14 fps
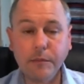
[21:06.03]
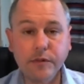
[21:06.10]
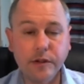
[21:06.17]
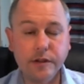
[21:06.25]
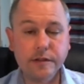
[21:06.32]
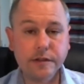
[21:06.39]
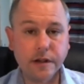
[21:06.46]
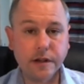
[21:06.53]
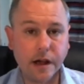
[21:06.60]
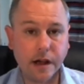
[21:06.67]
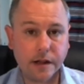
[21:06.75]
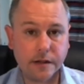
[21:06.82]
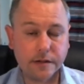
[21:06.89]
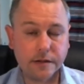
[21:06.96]
comfort
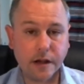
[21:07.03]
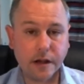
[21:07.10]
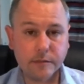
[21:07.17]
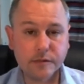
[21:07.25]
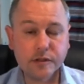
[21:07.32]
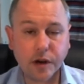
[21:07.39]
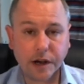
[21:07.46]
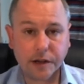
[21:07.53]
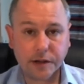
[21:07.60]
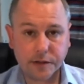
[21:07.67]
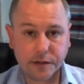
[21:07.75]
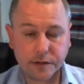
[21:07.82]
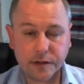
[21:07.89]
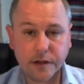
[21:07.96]
and
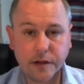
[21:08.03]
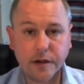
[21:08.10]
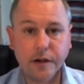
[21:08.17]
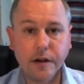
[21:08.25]
strength